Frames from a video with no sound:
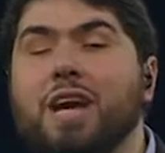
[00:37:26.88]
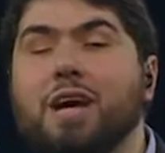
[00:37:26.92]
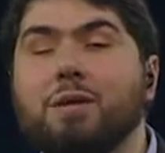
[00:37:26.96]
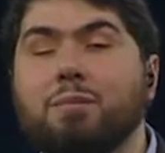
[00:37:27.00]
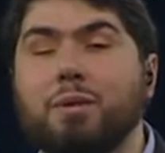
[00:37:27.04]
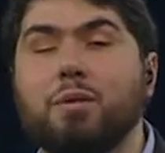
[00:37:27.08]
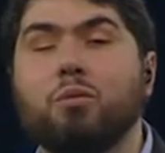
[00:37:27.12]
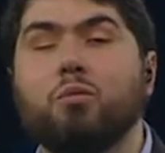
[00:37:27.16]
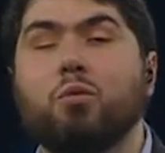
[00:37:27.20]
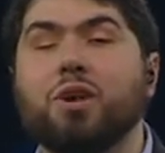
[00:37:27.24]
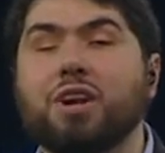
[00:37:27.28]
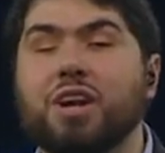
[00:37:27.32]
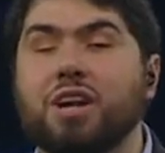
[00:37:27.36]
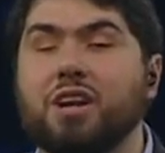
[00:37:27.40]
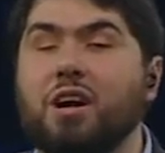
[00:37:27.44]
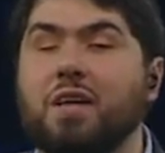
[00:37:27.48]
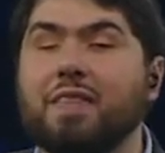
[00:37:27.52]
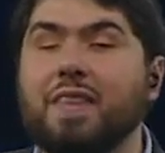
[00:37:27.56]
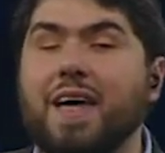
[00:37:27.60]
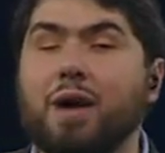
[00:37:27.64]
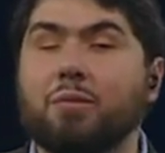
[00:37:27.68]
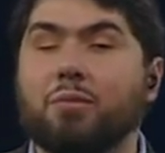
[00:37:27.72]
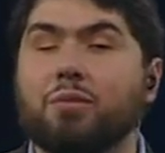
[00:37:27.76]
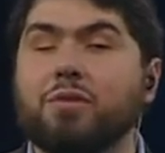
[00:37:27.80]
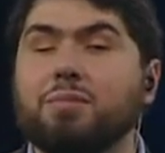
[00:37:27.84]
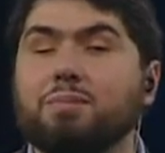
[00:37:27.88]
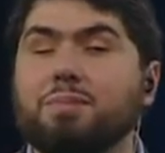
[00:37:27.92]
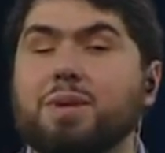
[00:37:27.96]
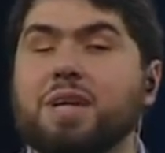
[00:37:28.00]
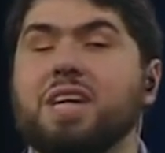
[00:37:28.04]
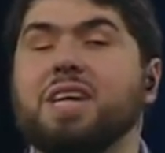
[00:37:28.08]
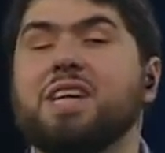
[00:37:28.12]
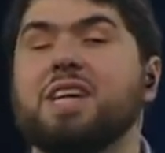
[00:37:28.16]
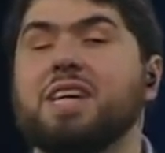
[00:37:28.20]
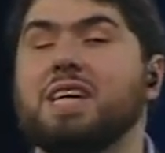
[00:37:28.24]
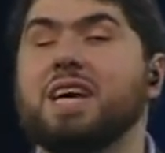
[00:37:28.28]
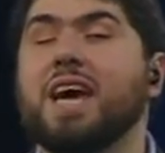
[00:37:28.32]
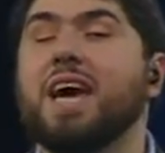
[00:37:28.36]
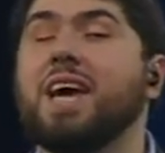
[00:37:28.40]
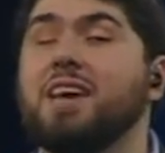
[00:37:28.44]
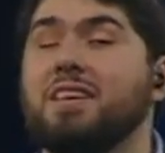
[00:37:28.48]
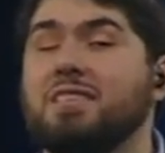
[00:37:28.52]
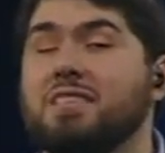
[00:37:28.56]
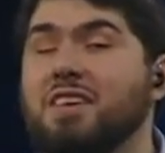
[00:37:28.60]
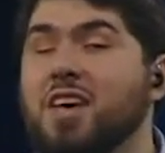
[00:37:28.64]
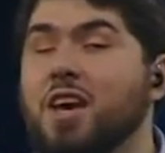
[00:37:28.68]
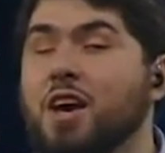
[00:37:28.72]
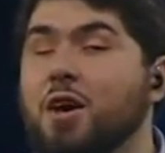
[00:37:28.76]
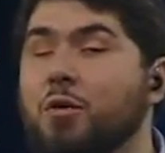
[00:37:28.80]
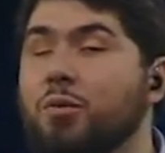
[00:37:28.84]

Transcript: had been working on that with PDAs.